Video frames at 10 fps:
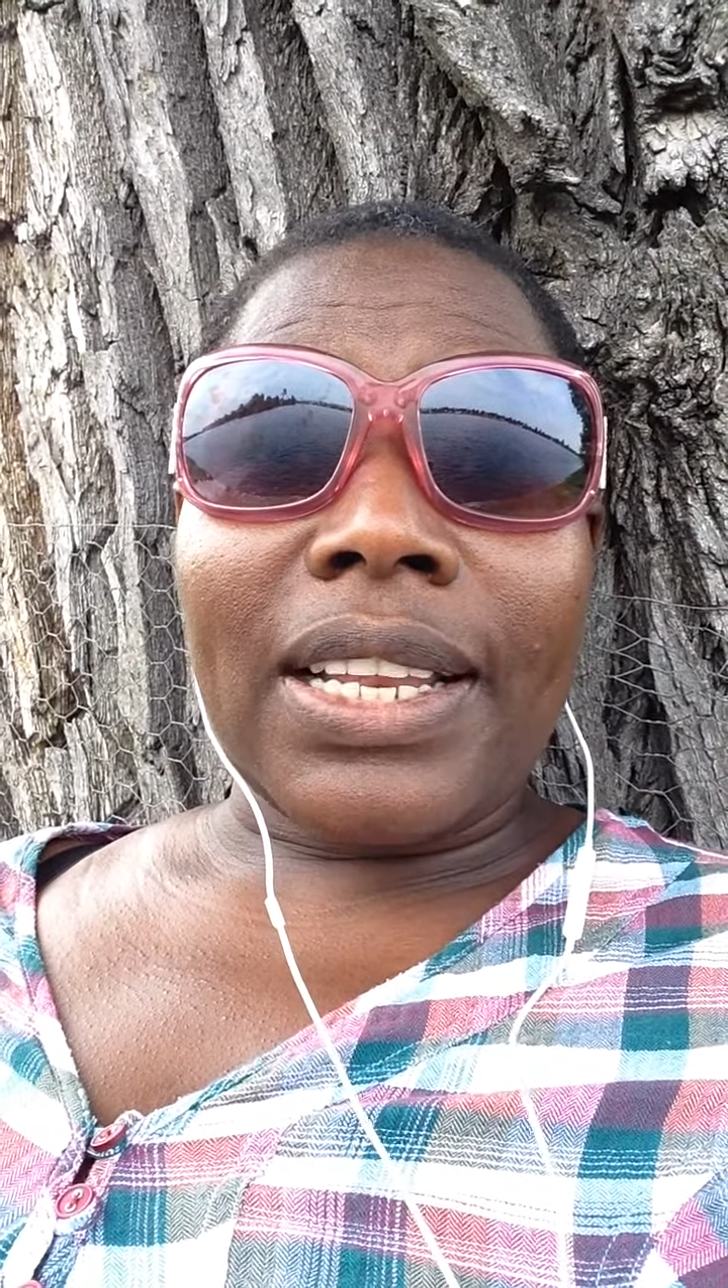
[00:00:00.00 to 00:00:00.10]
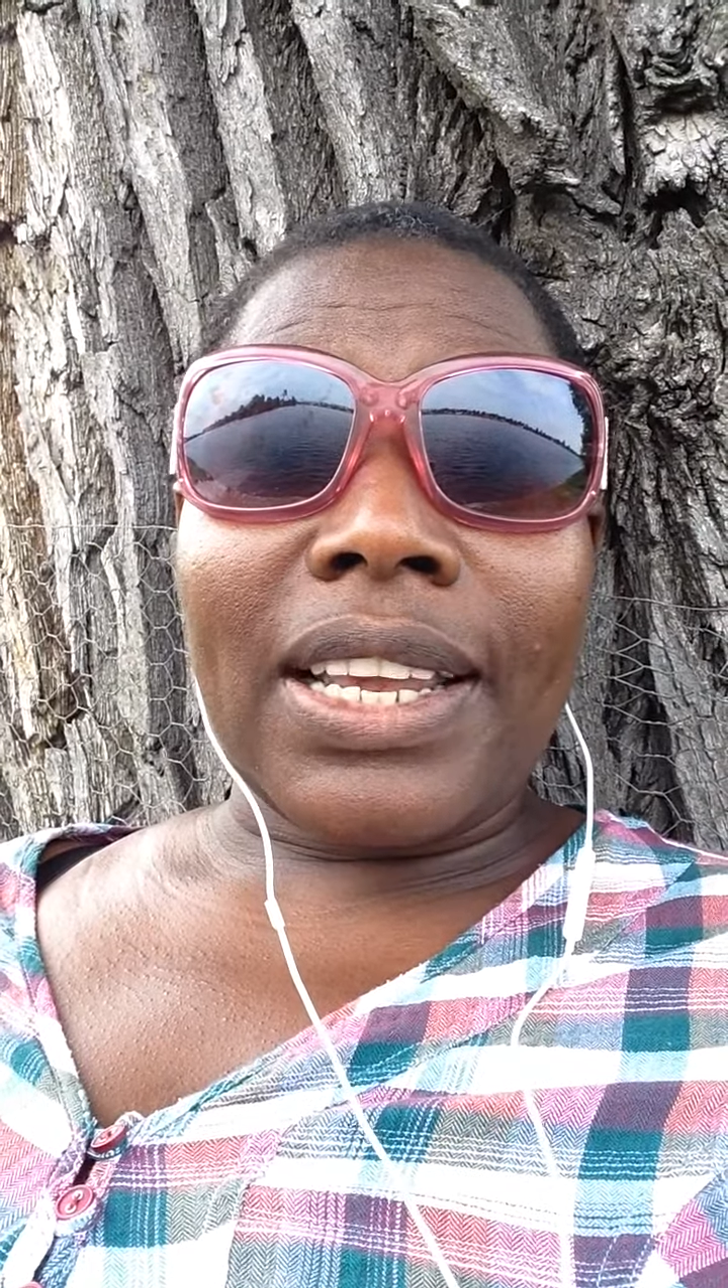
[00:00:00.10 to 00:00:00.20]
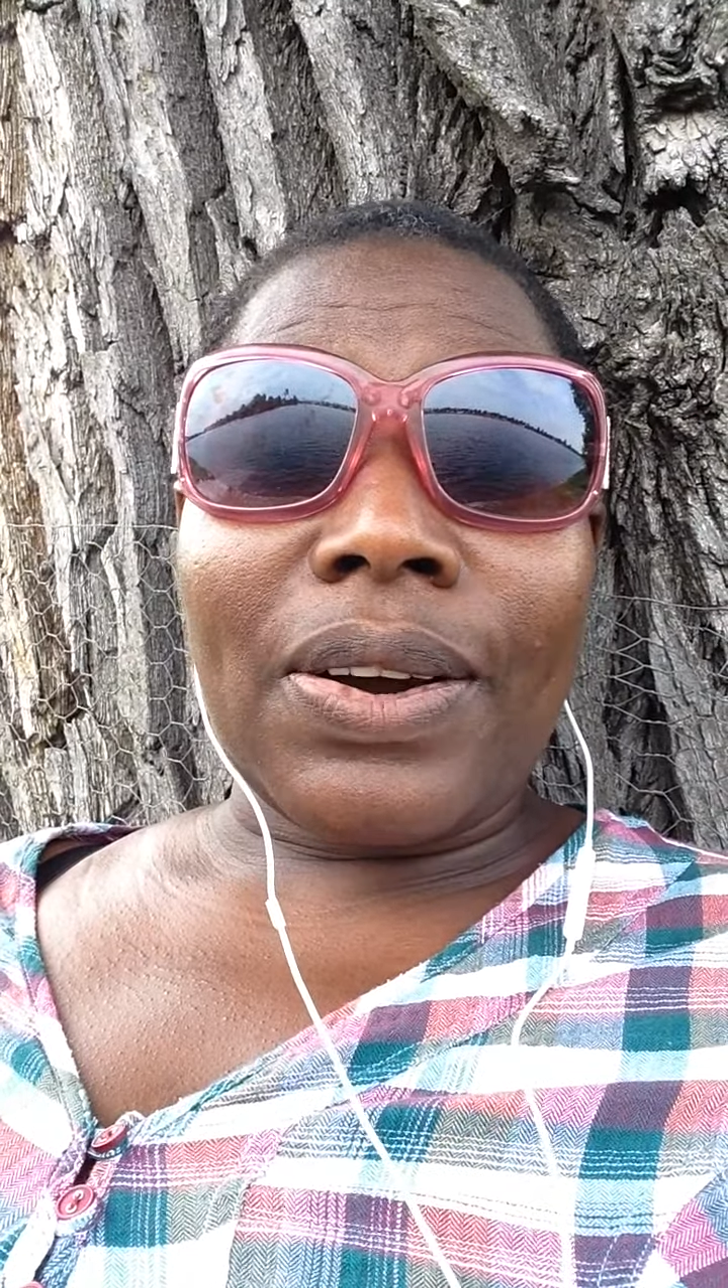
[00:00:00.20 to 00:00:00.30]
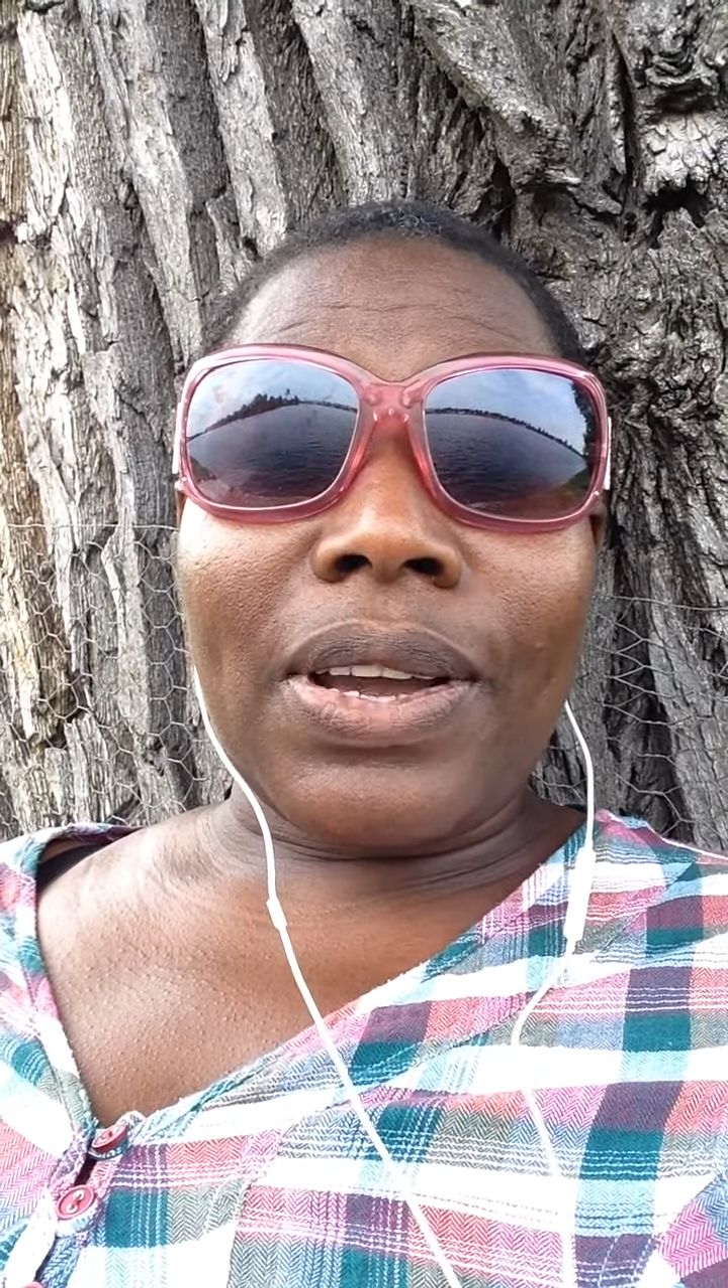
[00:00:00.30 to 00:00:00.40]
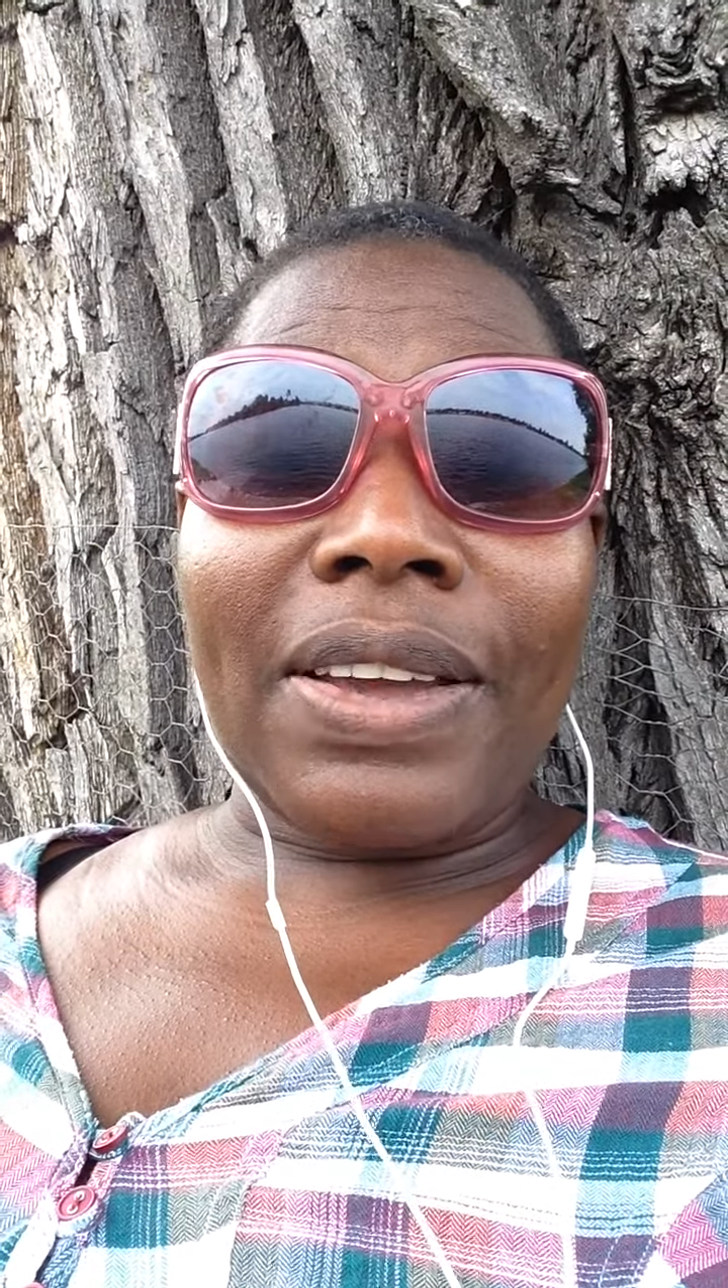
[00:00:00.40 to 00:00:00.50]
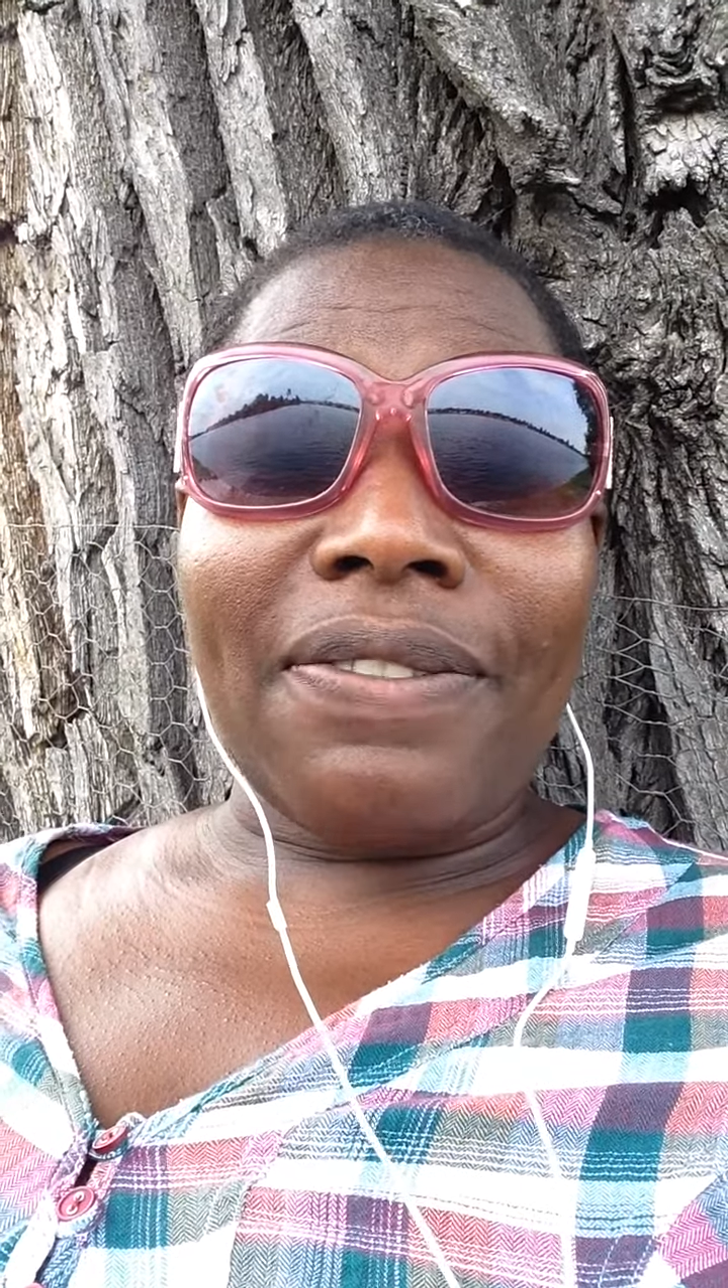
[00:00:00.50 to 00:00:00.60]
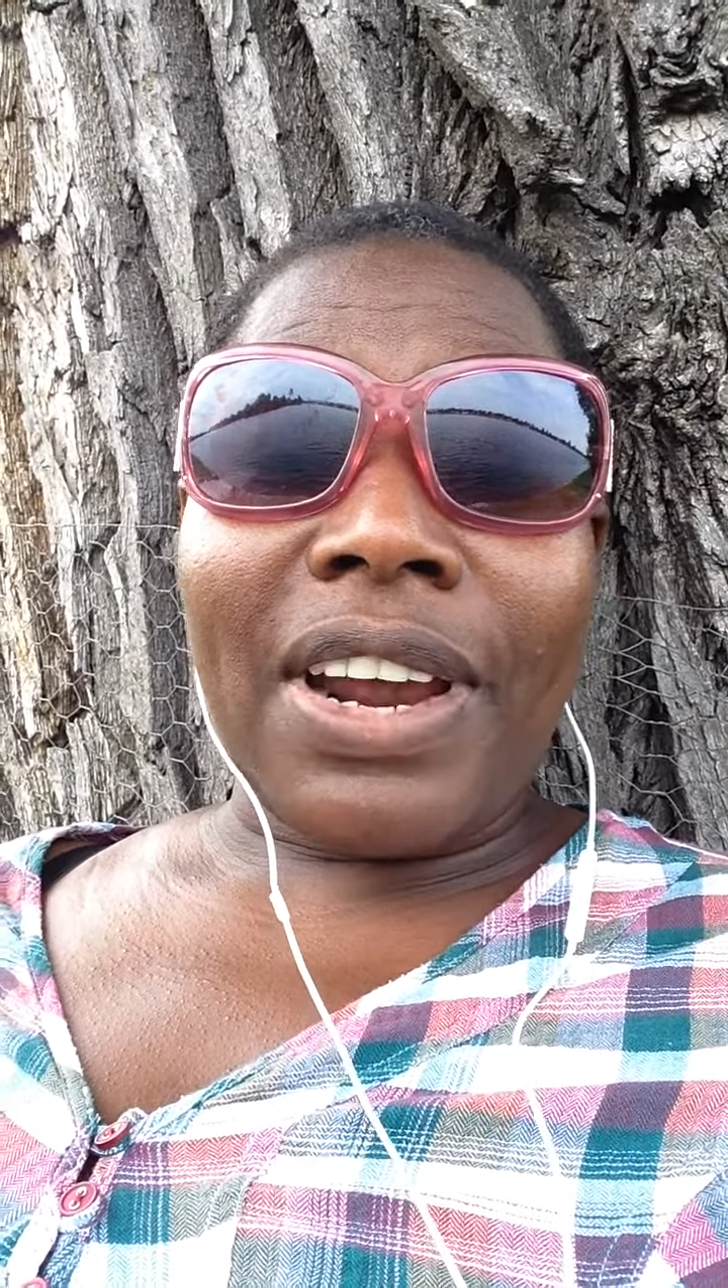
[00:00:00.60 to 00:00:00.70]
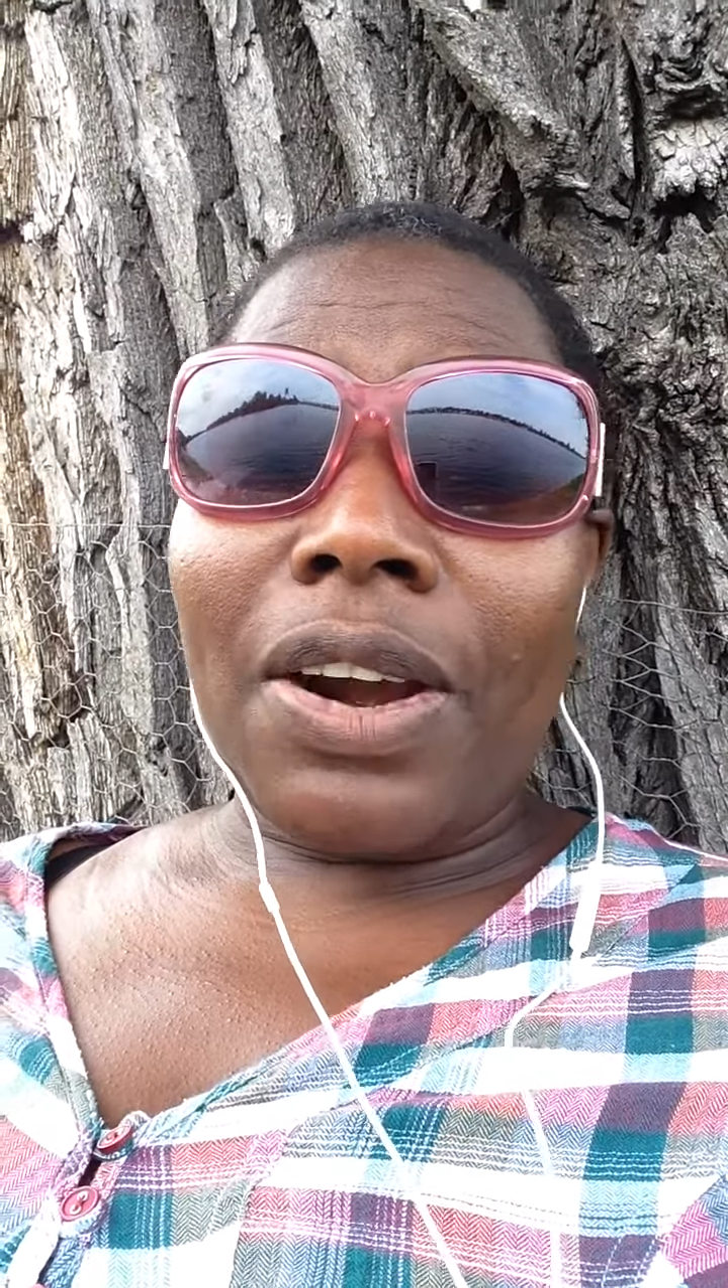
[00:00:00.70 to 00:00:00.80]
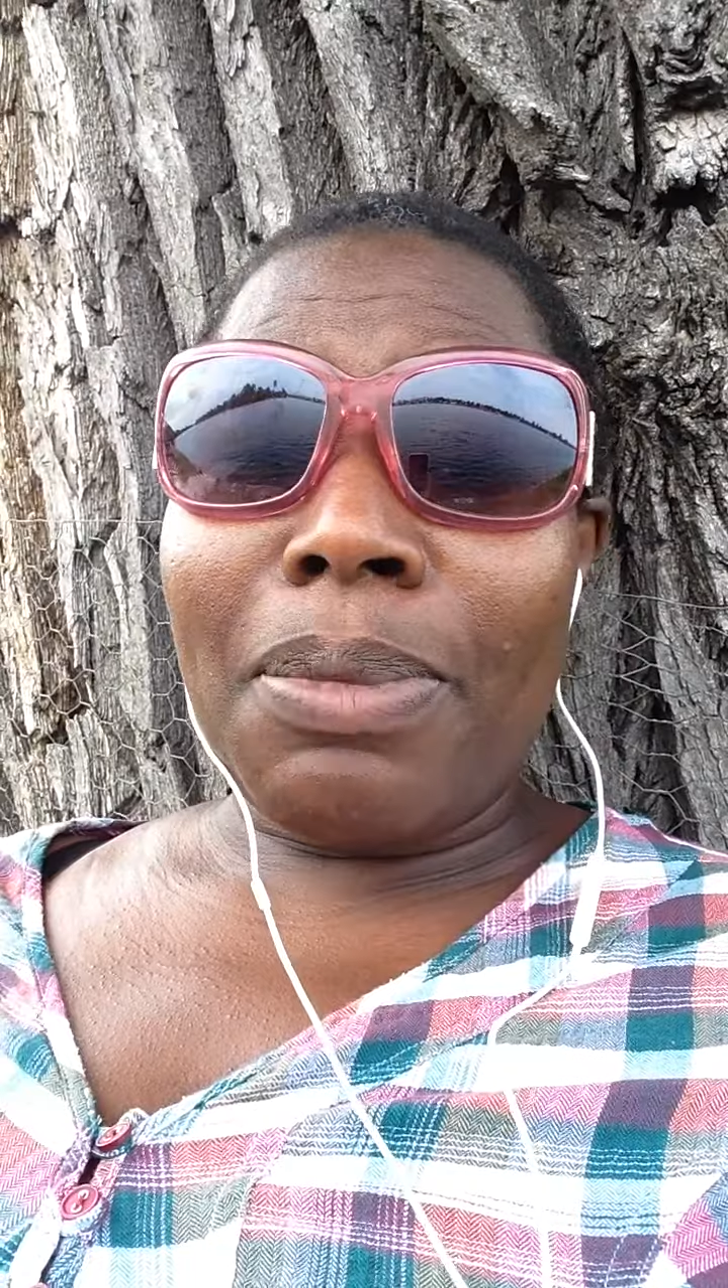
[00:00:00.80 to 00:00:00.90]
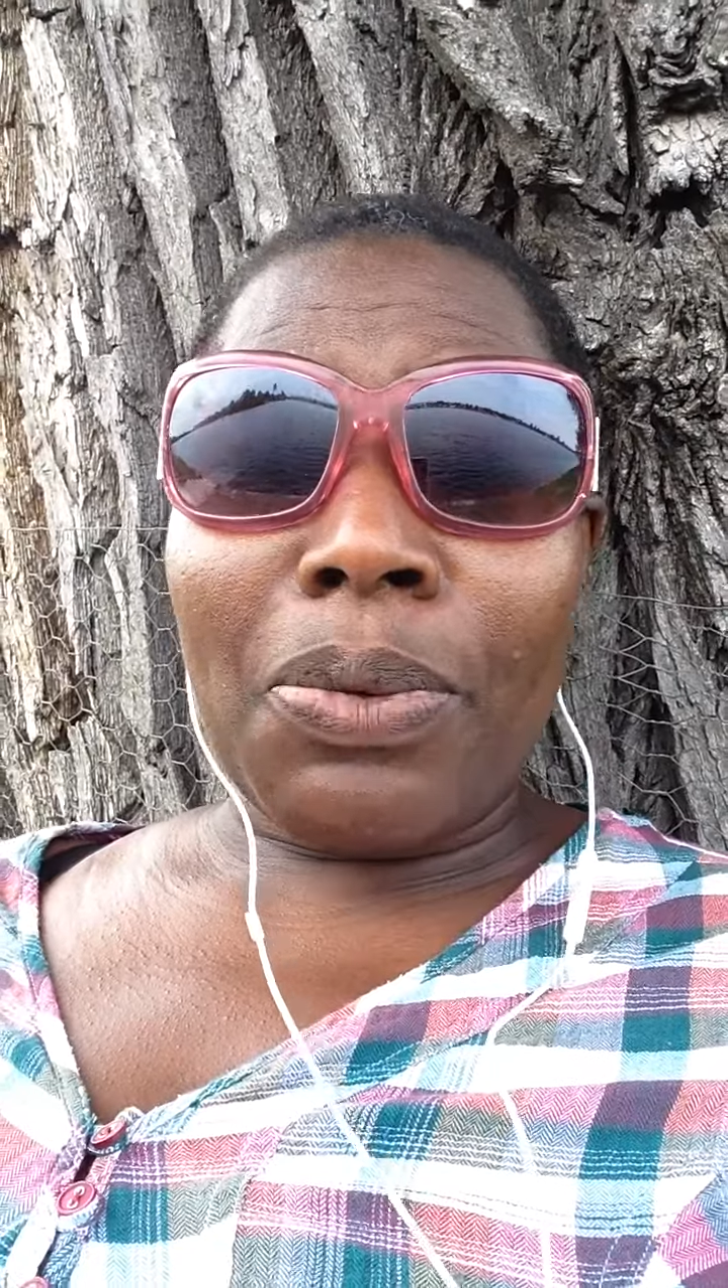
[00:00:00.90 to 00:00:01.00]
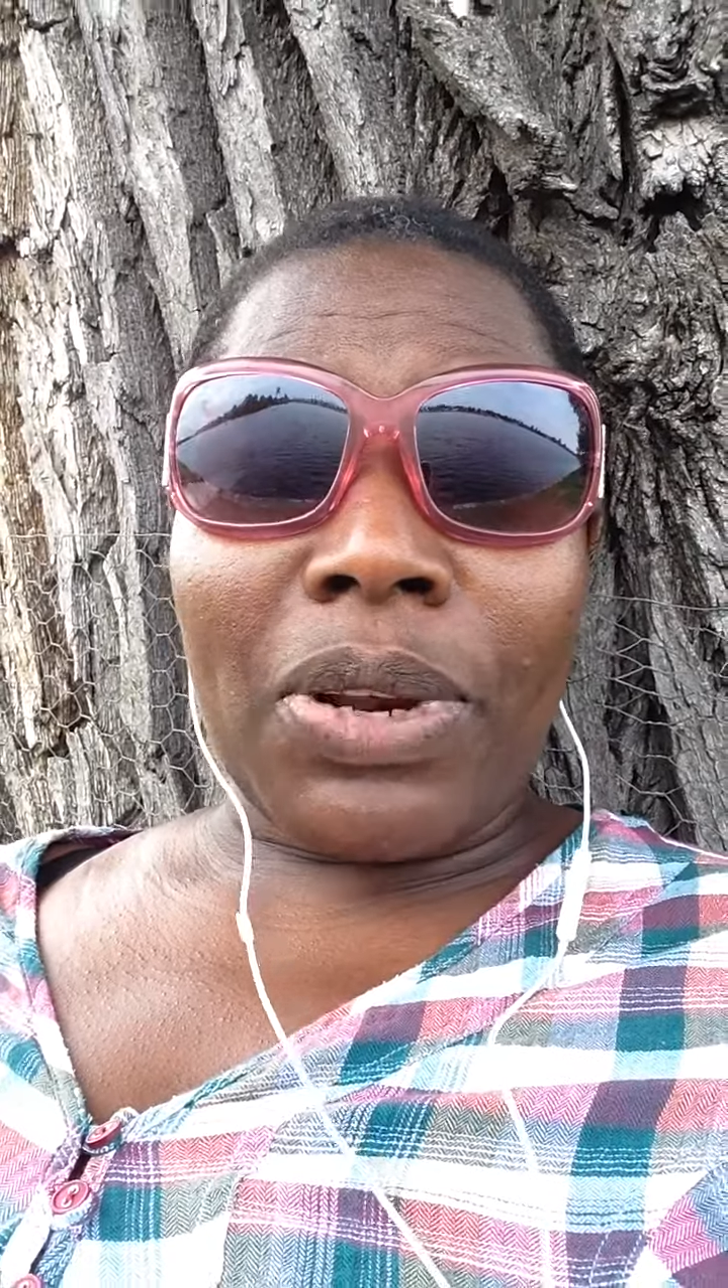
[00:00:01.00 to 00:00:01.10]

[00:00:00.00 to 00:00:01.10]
the environment